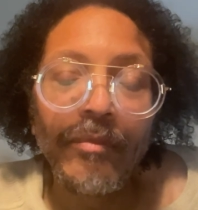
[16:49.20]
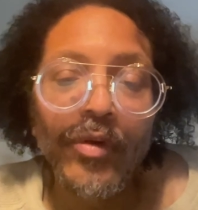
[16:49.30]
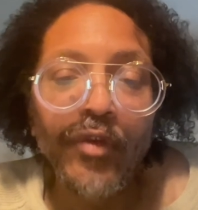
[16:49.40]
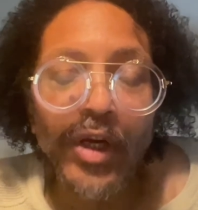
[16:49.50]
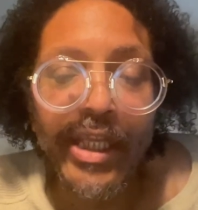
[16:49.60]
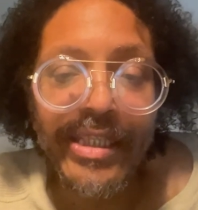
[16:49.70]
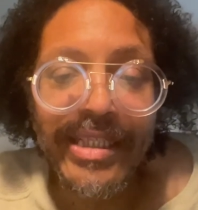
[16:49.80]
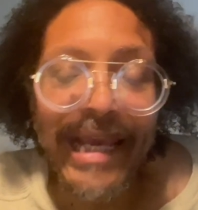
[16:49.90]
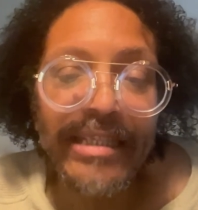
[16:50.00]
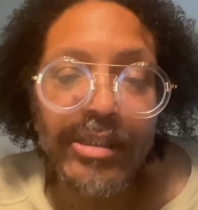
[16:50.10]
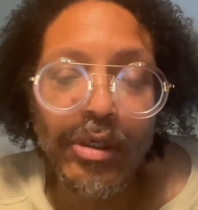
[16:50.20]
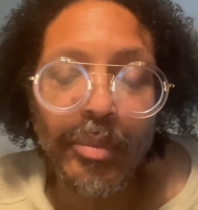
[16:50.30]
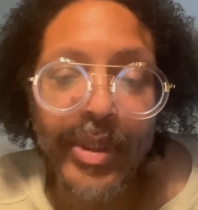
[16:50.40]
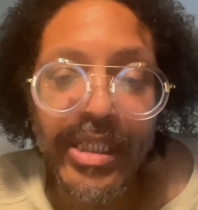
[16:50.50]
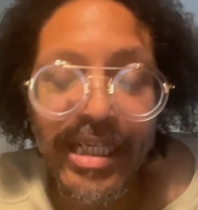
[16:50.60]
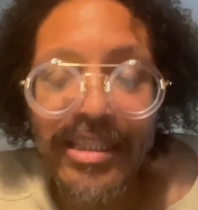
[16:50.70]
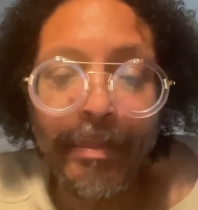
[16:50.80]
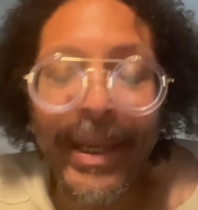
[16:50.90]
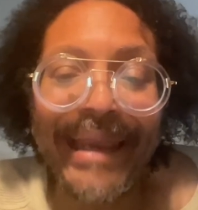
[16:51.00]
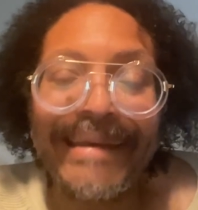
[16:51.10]
for the states to
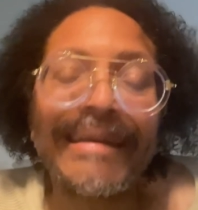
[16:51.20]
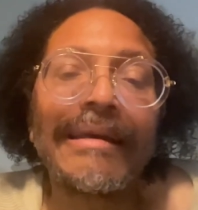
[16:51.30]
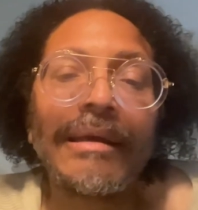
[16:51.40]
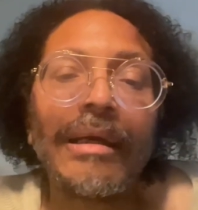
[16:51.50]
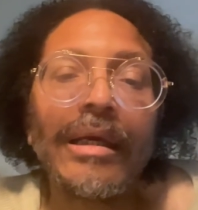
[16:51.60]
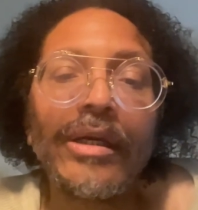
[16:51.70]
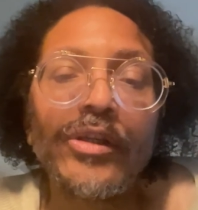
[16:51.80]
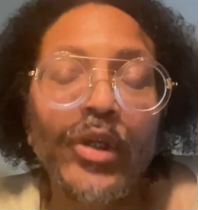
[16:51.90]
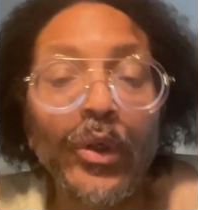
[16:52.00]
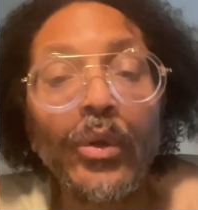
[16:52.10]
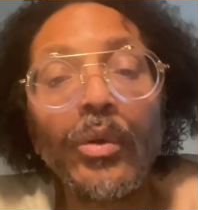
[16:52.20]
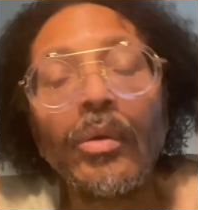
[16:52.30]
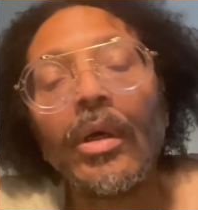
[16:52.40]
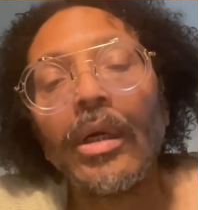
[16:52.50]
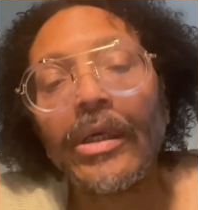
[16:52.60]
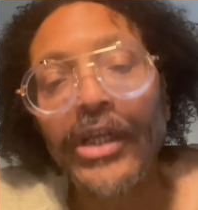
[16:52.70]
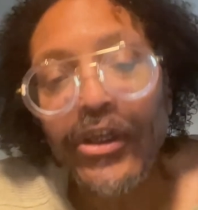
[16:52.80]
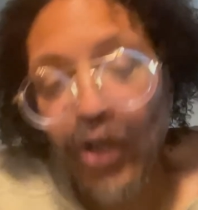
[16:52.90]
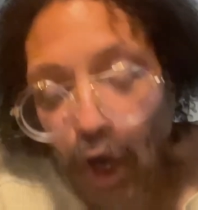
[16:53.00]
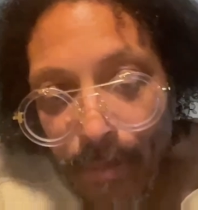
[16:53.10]
participate, to
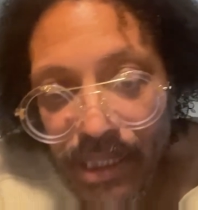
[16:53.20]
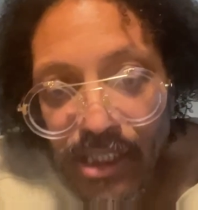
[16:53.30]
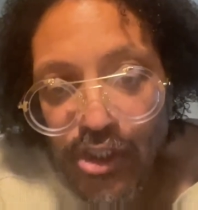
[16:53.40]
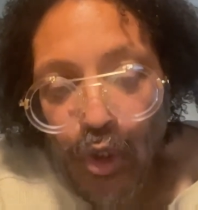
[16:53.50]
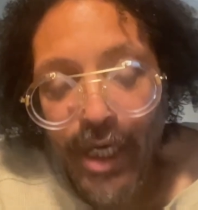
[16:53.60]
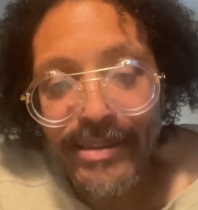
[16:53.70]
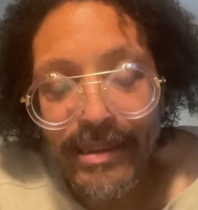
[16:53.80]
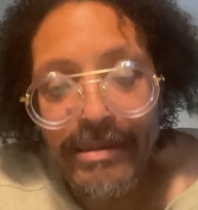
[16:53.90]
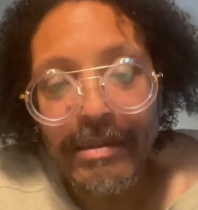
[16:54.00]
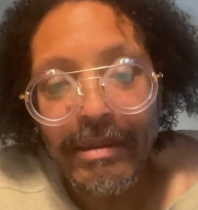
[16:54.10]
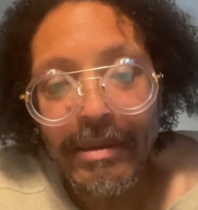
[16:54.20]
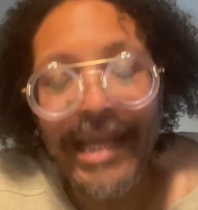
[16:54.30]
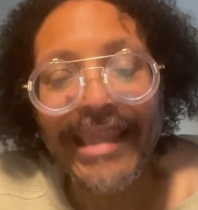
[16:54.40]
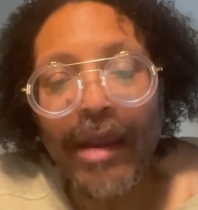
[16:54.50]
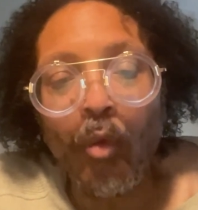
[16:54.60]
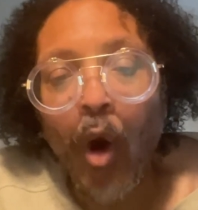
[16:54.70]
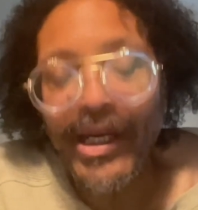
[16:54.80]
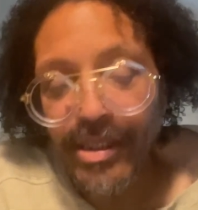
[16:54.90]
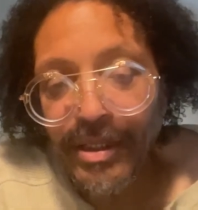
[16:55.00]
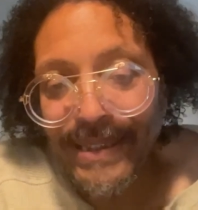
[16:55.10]
determine the choices that they
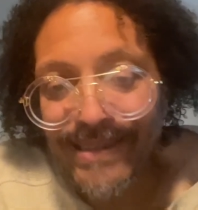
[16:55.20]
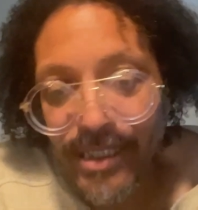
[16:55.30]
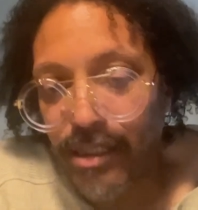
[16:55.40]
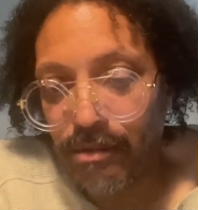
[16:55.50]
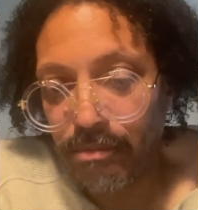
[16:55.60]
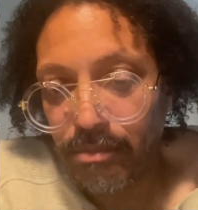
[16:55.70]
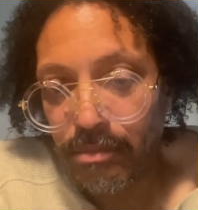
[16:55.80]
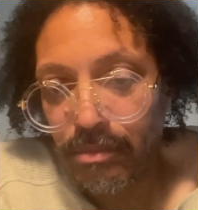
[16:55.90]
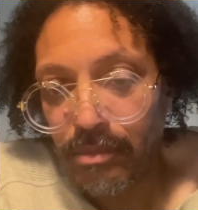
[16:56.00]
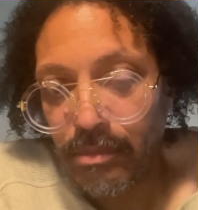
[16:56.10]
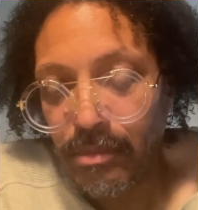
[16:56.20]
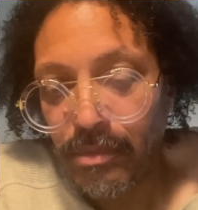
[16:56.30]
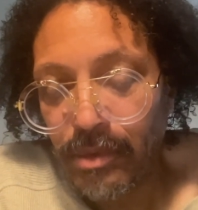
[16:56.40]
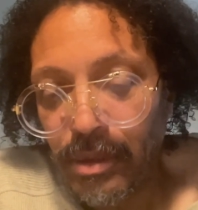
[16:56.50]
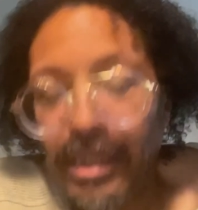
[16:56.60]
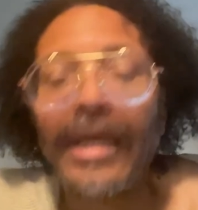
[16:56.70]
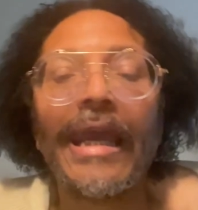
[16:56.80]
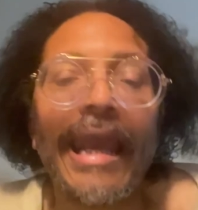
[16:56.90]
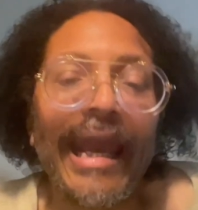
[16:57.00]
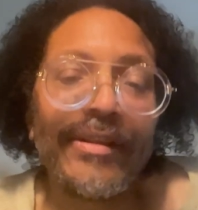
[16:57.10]
want to consider.
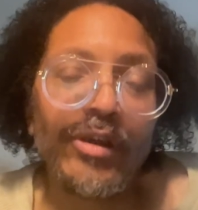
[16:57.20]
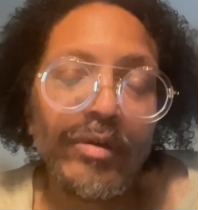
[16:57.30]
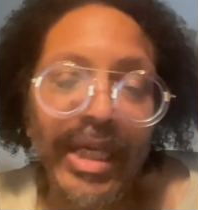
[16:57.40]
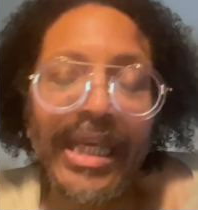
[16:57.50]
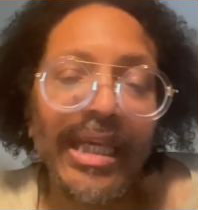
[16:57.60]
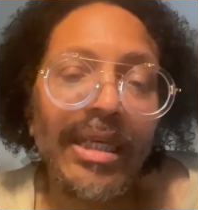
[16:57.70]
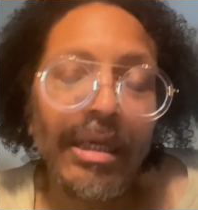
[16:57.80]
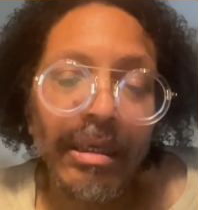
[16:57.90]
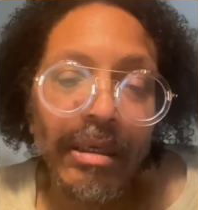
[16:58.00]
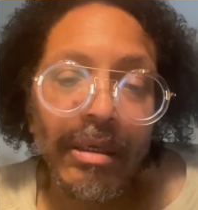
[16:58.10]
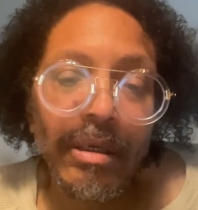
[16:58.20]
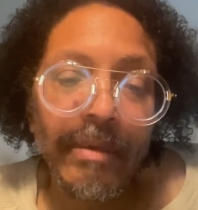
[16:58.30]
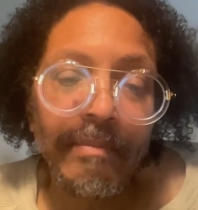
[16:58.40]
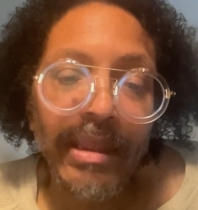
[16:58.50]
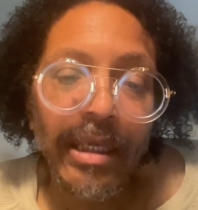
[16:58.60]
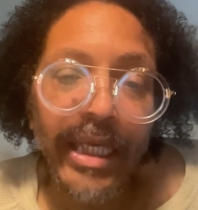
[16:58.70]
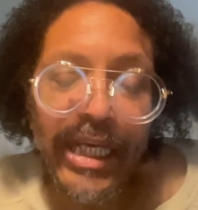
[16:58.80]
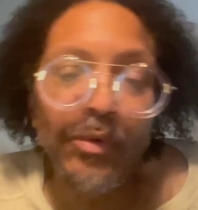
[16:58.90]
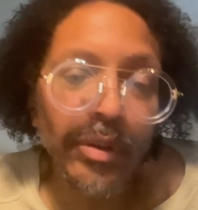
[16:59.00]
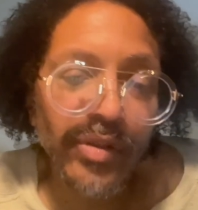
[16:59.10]
And you need
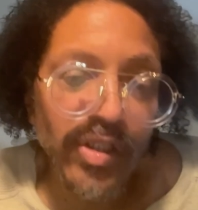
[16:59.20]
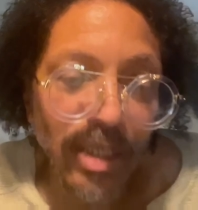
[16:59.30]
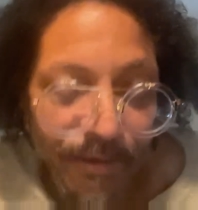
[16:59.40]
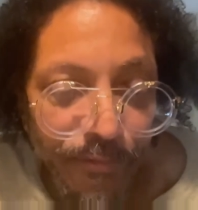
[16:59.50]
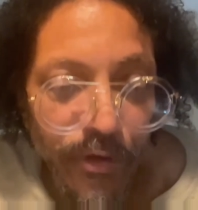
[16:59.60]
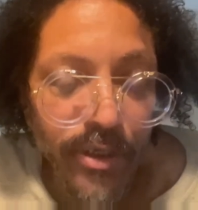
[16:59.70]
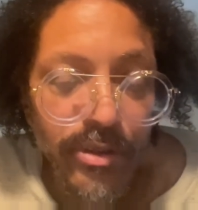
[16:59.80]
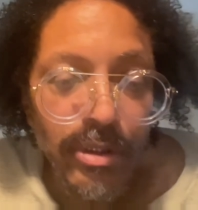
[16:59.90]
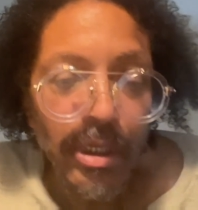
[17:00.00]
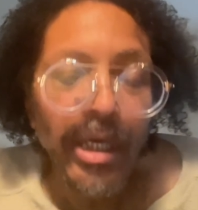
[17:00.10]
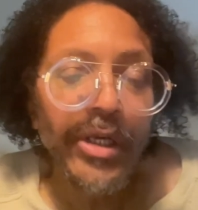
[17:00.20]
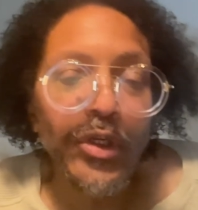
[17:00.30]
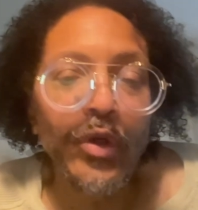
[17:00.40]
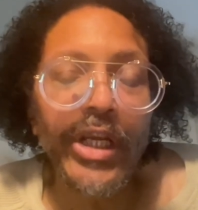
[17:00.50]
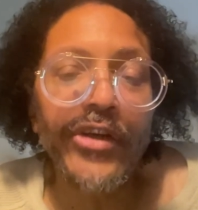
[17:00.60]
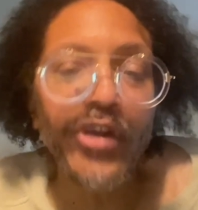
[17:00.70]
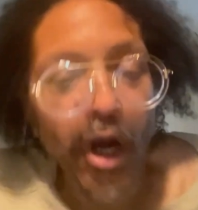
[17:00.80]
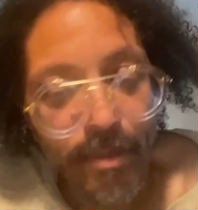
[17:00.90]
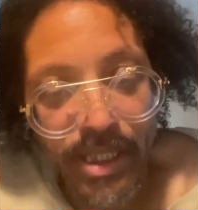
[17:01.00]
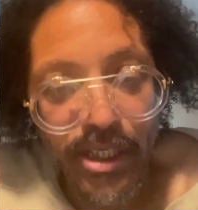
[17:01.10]
equal suffrage to
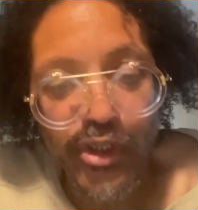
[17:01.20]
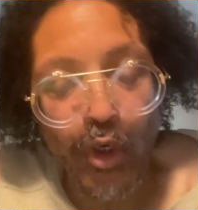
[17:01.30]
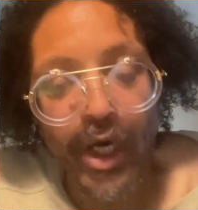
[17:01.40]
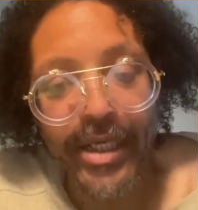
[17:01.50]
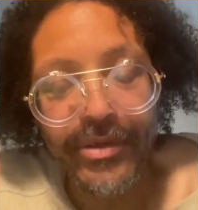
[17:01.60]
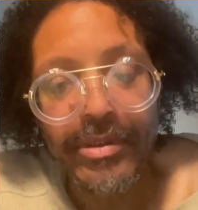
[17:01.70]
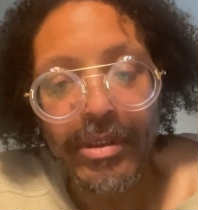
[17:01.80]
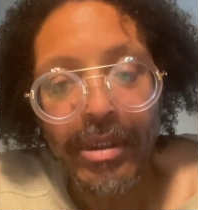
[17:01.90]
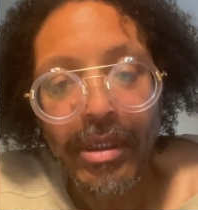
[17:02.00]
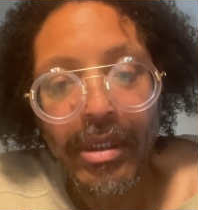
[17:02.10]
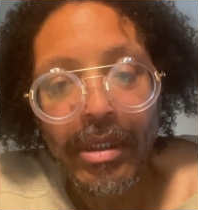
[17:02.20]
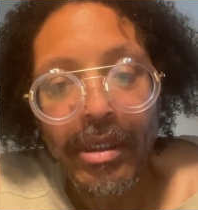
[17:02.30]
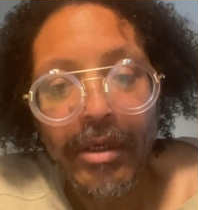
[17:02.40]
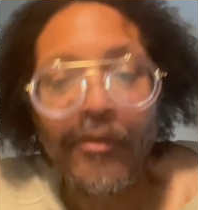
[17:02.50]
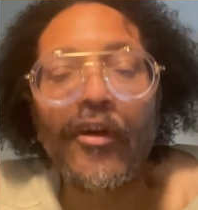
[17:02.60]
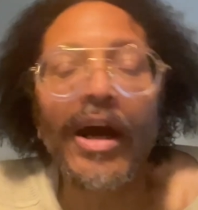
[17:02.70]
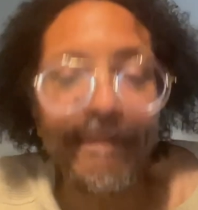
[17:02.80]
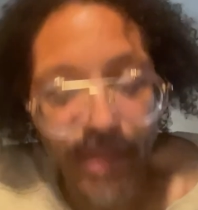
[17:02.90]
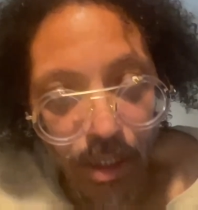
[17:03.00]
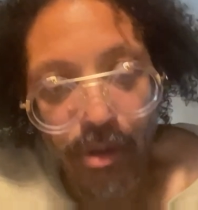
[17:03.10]
determine the choice
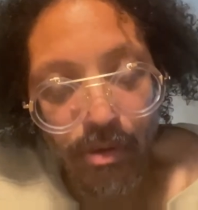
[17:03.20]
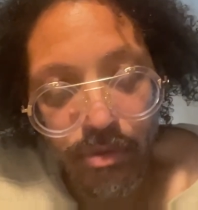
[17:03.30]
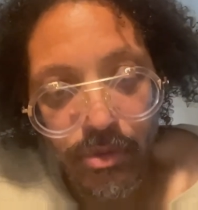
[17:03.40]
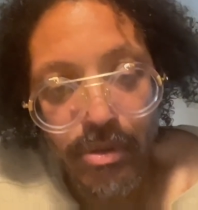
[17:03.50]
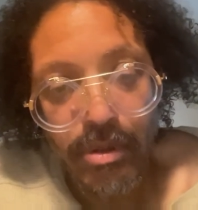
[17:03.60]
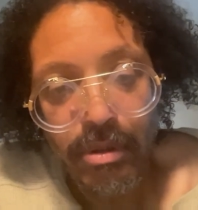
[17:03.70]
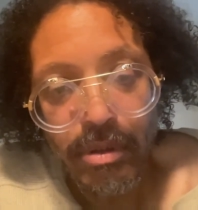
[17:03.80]
from those